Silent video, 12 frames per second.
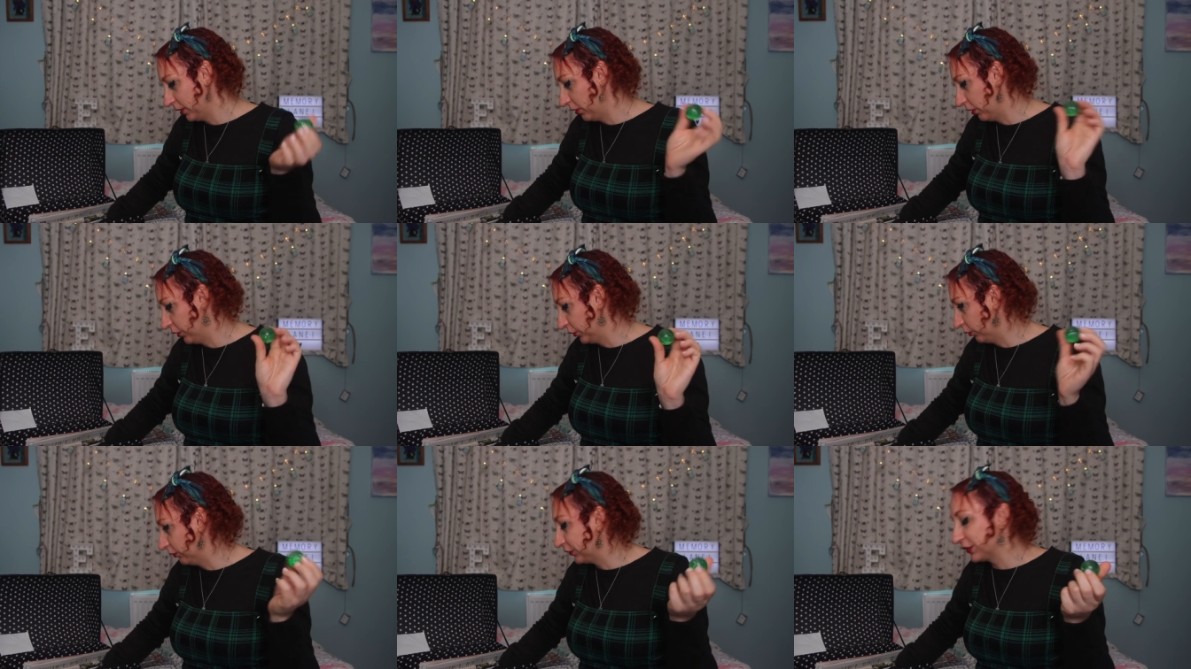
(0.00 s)

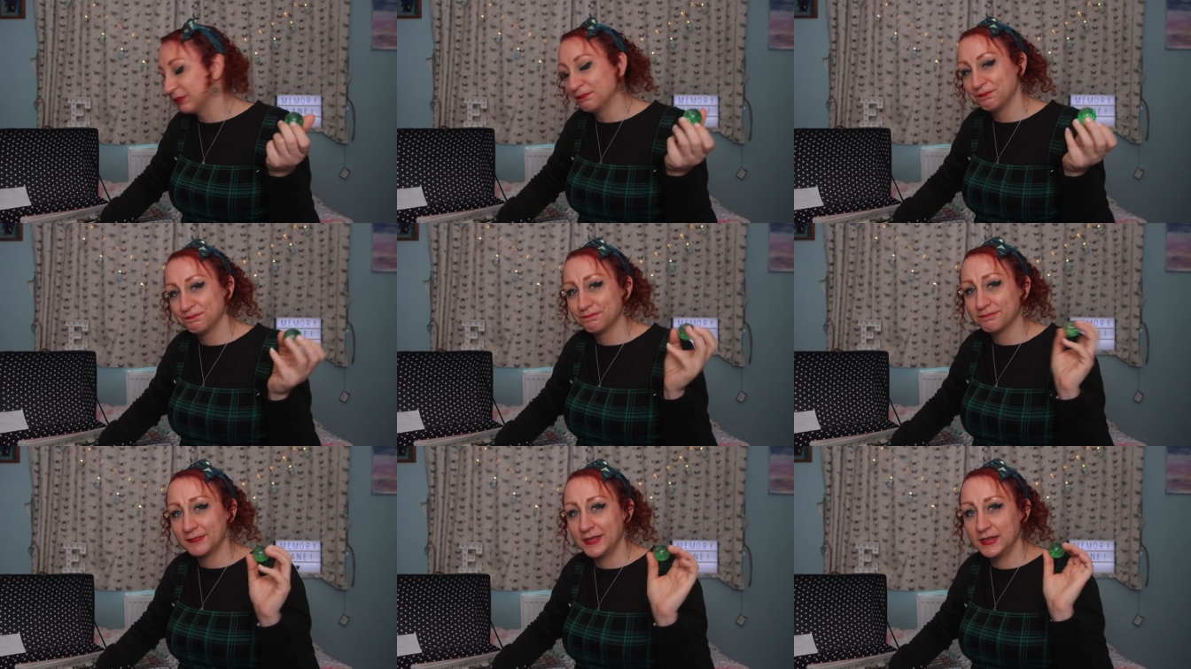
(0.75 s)
Arnold.
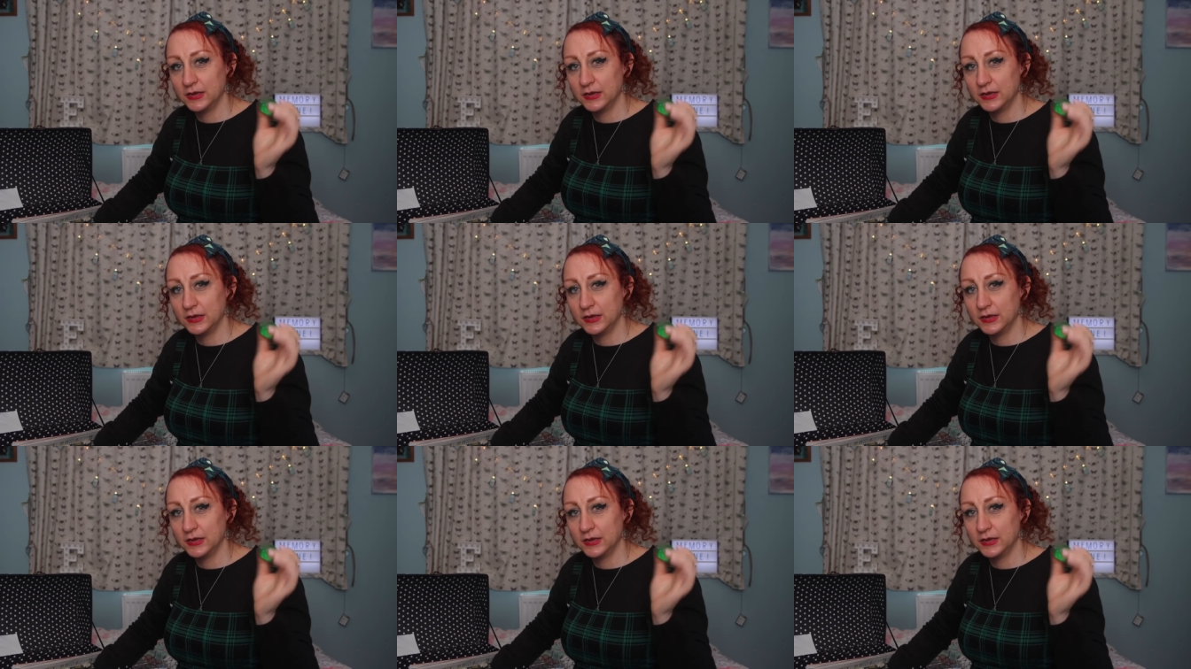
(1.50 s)
He